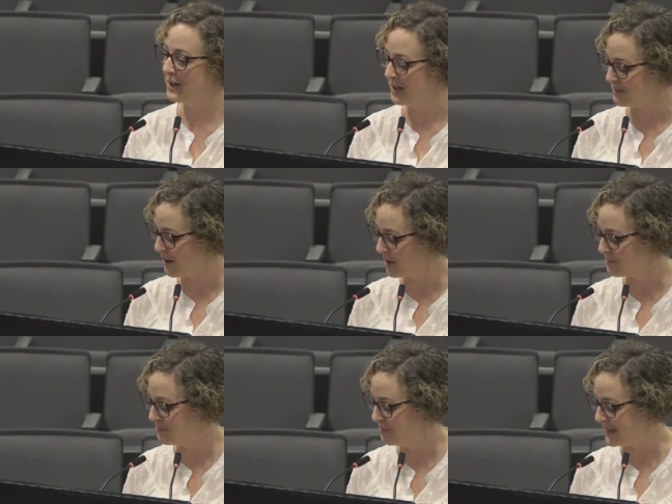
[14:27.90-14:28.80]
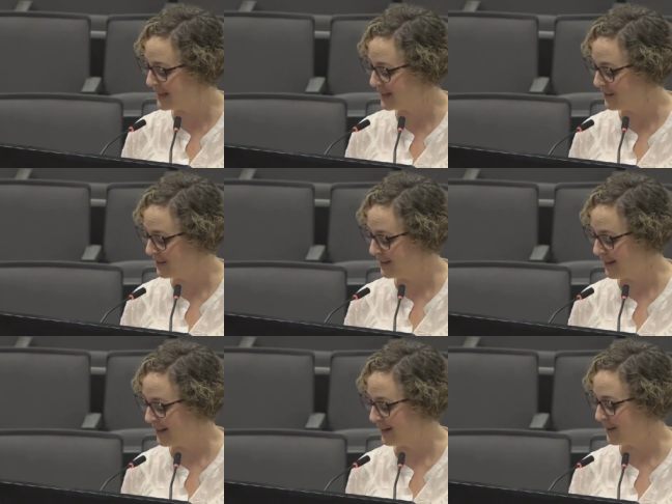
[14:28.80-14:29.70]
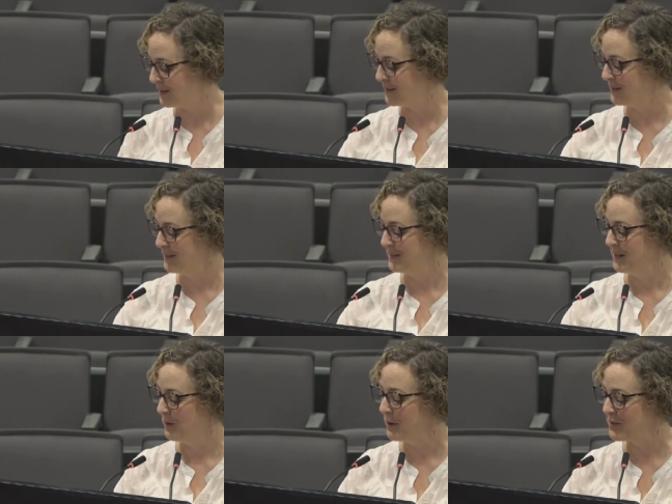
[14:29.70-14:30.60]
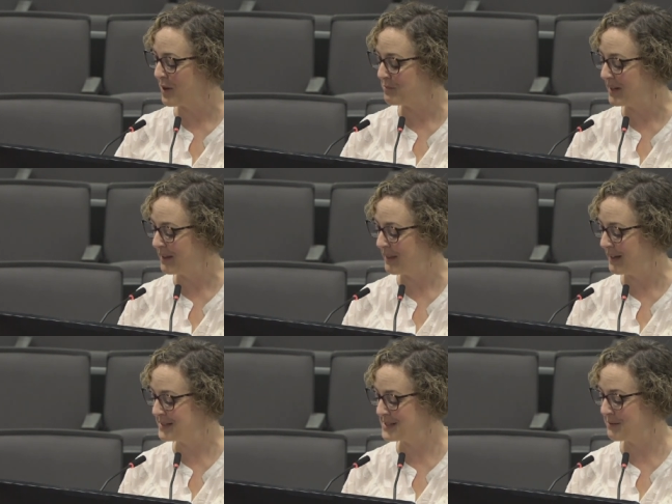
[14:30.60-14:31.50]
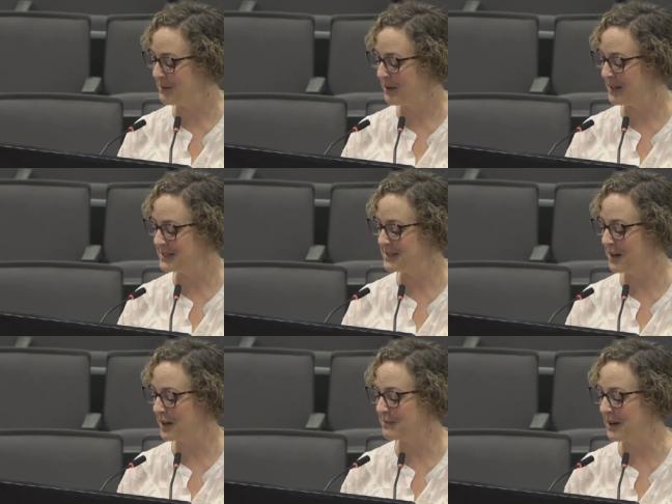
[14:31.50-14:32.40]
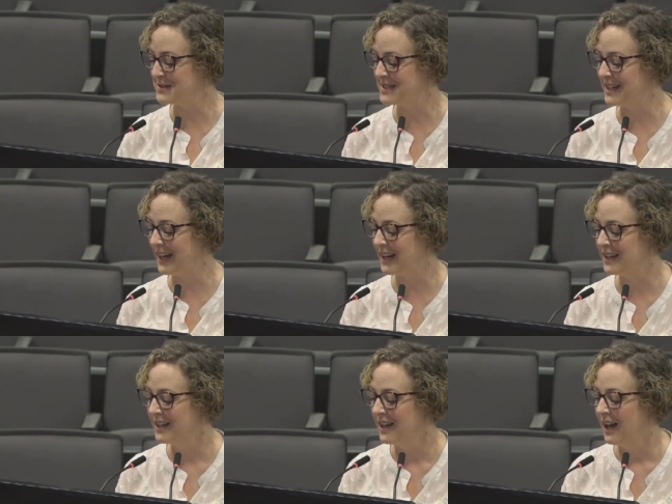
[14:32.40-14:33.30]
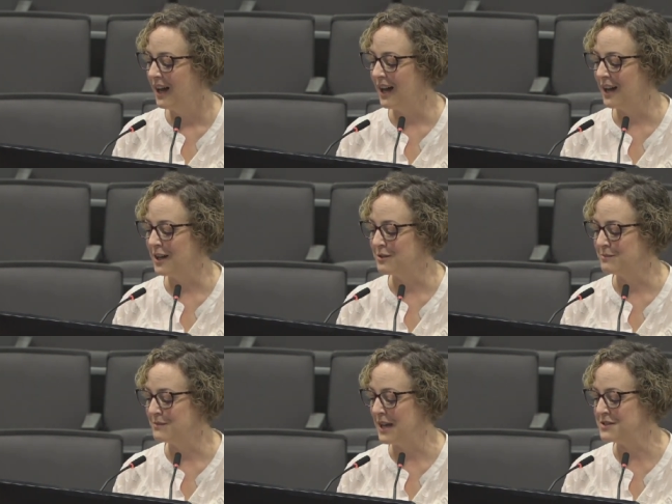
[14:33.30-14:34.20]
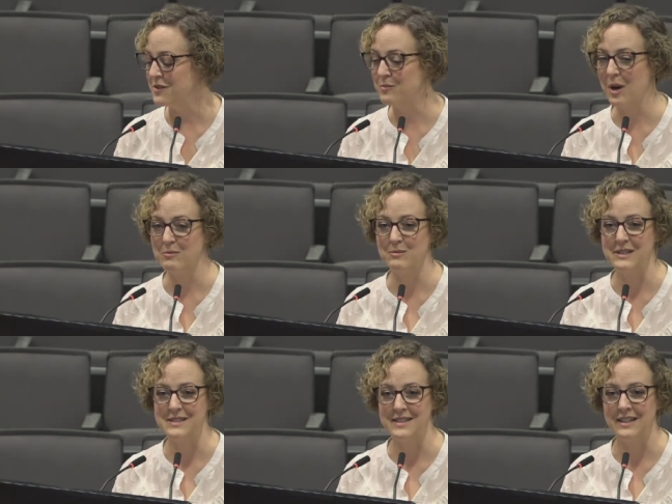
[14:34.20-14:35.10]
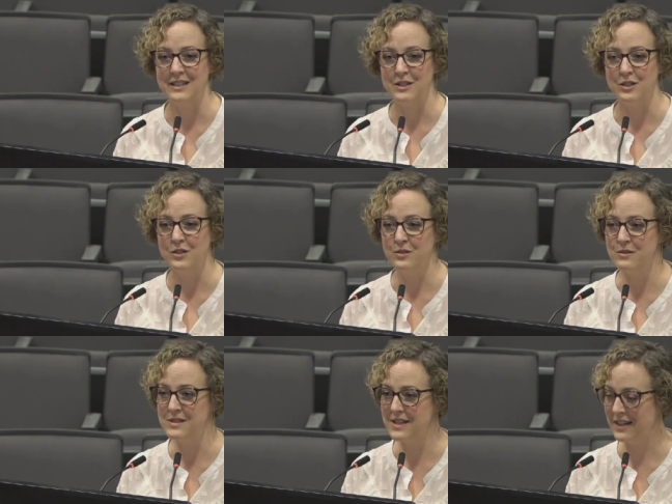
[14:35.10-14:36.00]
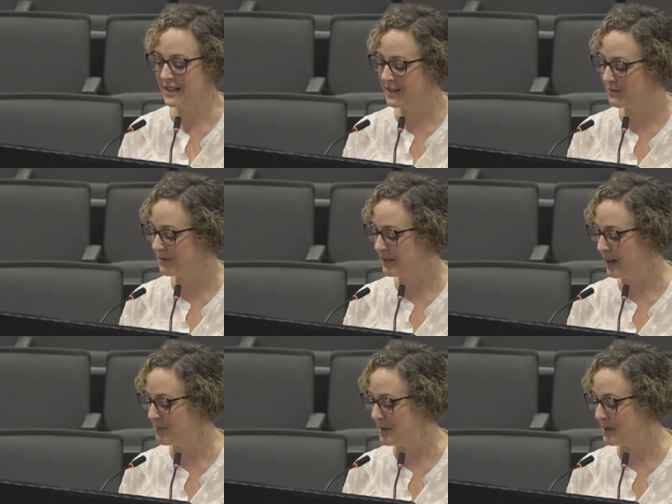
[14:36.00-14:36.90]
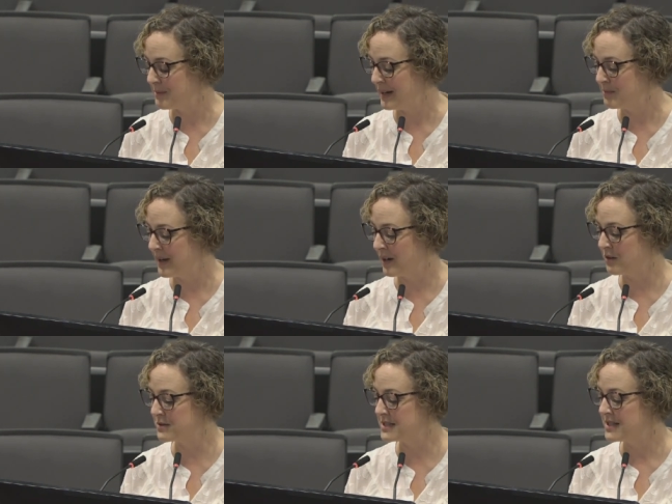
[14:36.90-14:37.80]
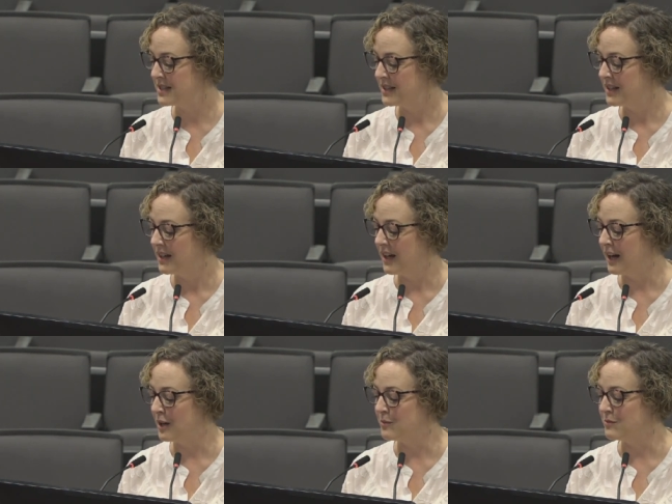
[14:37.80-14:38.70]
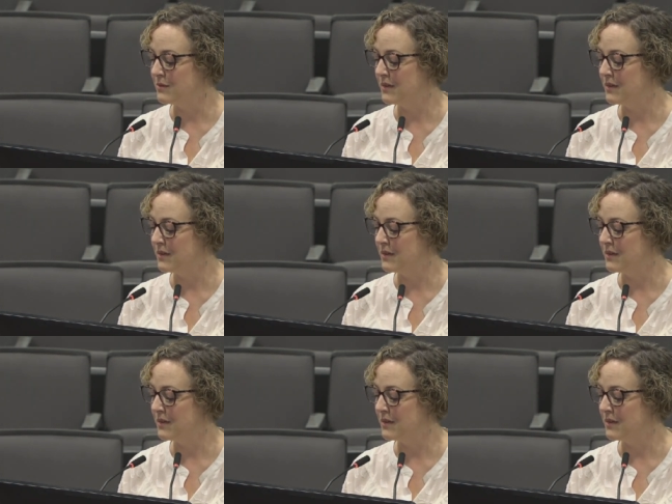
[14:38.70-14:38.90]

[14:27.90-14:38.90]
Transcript: our big one of our big things that we wanted to talk about today, as you've probably seen in the news and maybe read about, at